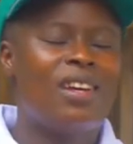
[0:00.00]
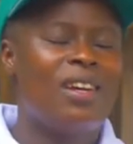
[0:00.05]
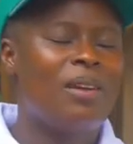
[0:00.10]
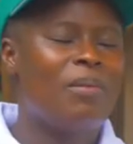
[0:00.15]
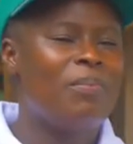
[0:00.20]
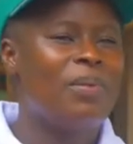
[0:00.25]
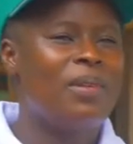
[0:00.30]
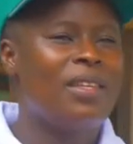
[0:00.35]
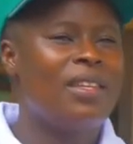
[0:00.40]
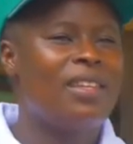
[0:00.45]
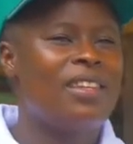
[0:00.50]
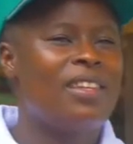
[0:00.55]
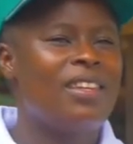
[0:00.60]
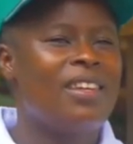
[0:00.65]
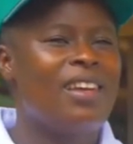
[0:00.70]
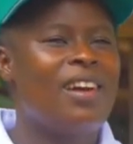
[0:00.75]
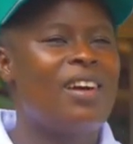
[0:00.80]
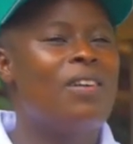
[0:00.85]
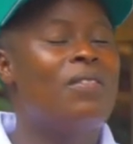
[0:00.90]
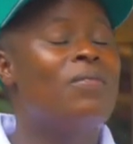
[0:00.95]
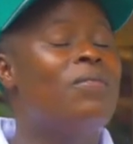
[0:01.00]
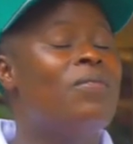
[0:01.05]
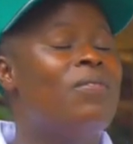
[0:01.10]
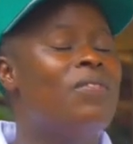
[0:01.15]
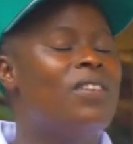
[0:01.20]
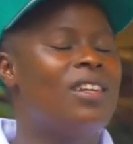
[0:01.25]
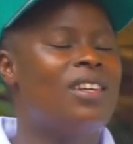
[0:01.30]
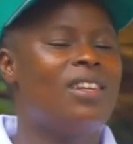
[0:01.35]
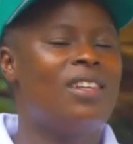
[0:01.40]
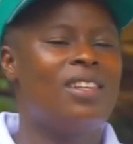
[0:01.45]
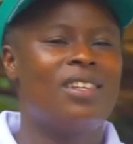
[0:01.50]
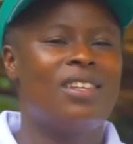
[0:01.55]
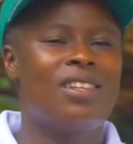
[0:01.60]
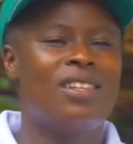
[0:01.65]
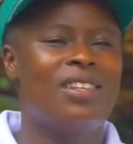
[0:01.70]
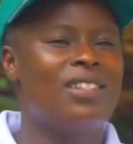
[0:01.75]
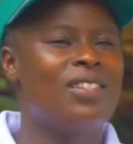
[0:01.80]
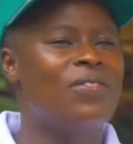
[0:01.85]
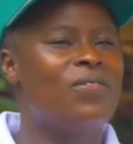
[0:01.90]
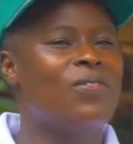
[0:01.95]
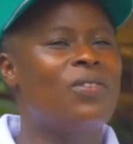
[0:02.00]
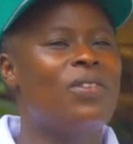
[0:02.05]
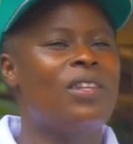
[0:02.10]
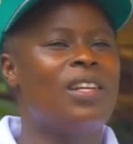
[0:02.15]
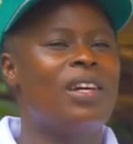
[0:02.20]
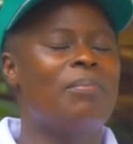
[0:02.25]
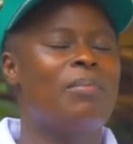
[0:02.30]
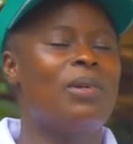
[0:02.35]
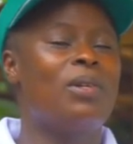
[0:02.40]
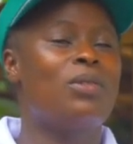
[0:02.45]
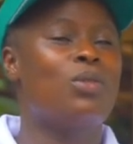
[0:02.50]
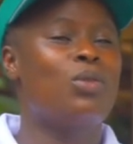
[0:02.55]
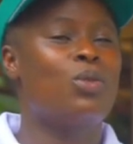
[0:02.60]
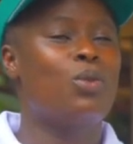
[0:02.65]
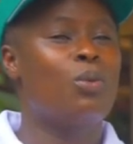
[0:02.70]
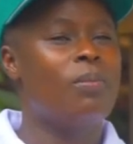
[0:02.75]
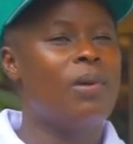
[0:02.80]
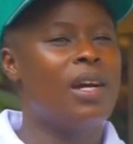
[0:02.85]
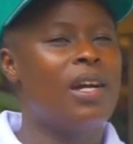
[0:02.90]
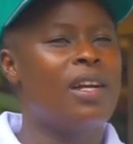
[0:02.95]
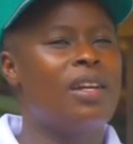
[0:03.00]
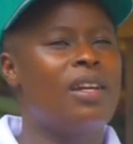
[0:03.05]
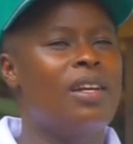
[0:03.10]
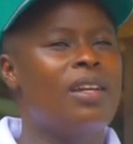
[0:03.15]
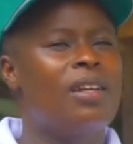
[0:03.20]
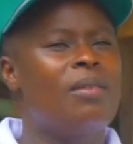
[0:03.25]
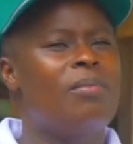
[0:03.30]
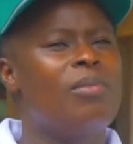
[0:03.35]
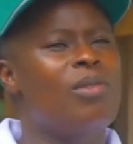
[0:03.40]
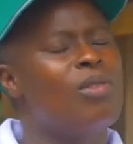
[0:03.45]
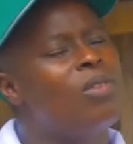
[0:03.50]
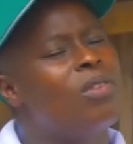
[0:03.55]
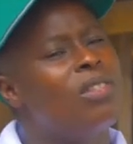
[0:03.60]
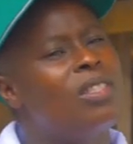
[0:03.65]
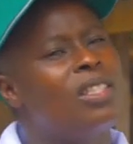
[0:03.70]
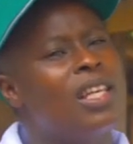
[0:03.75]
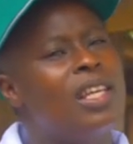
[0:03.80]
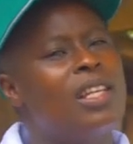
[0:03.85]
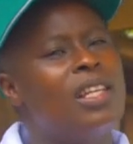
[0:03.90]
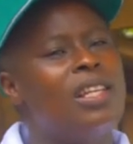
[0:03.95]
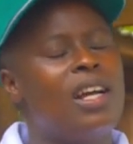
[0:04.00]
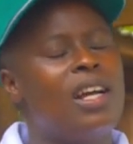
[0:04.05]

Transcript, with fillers: happy, I'm very grateful about SUMAC because they